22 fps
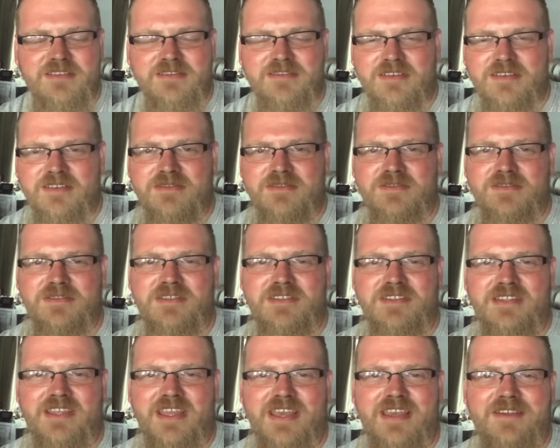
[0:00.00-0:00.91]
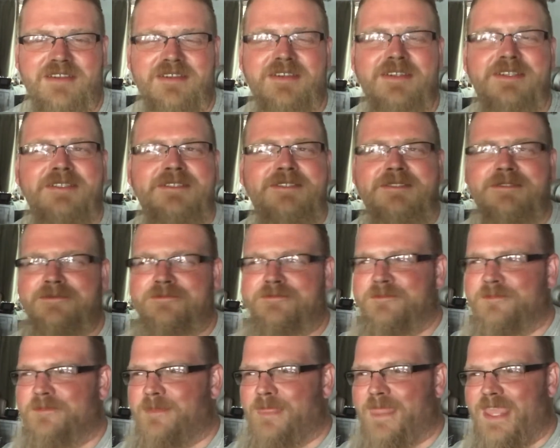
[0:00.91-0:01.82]
It's a nice little snack.
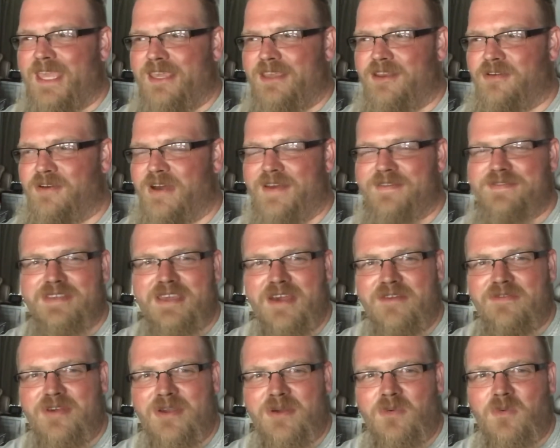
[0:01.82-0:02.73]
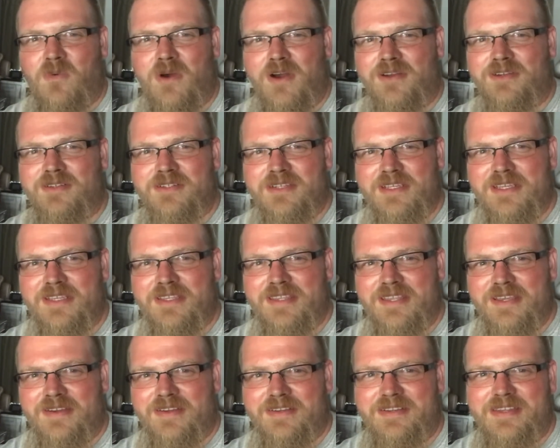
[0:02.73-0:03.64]
You don't have to have, like, water or
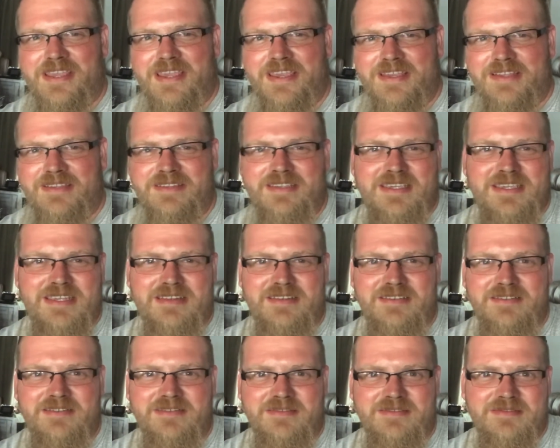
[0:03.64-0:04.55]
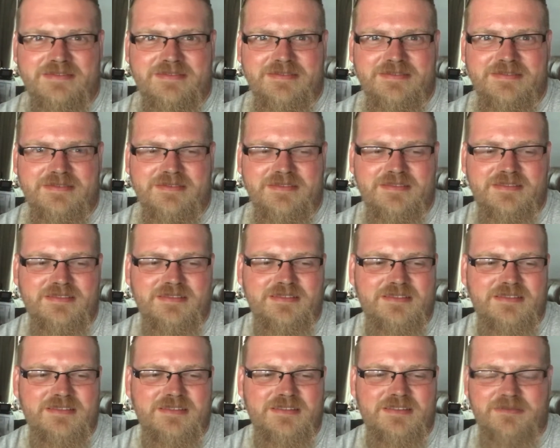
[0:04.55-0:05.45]
anything on hand to eat it.
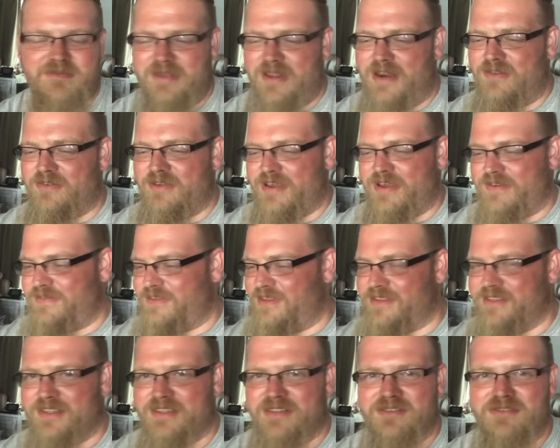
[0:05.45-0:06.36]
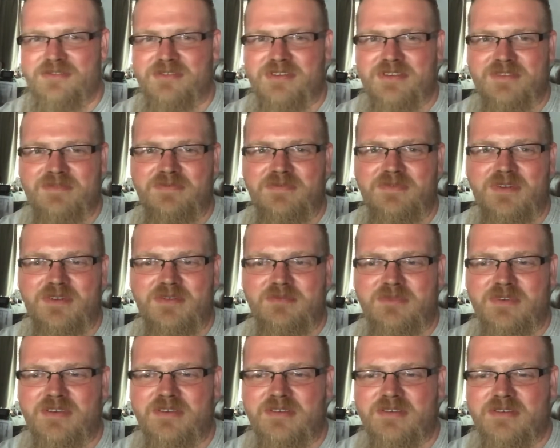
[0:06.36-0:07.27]
I mean, I don't have anything to drink in front of
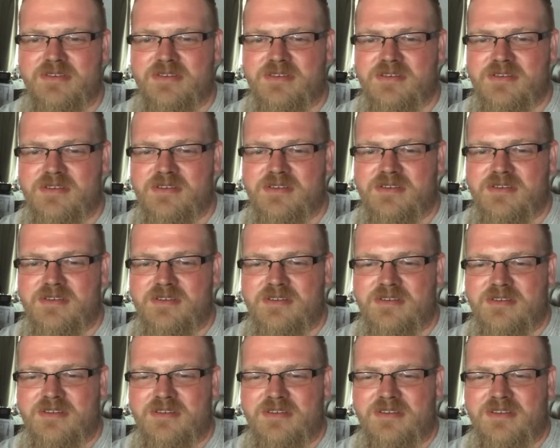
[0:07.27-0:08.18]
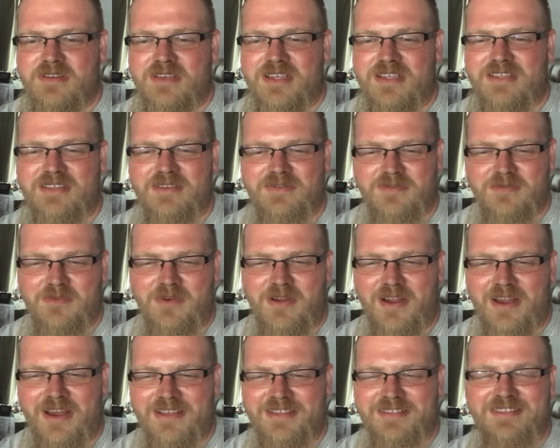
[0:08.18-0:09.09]
me. Except for my
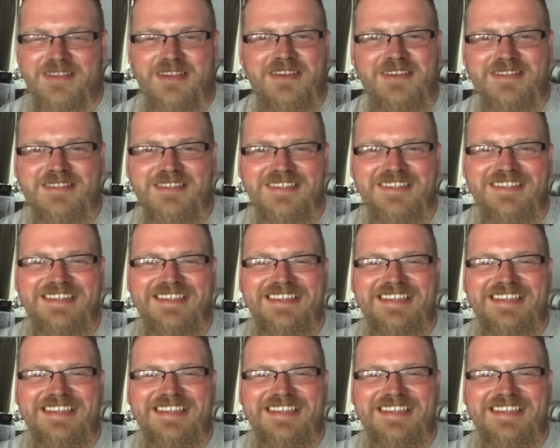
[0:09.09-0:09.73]
hot sauce.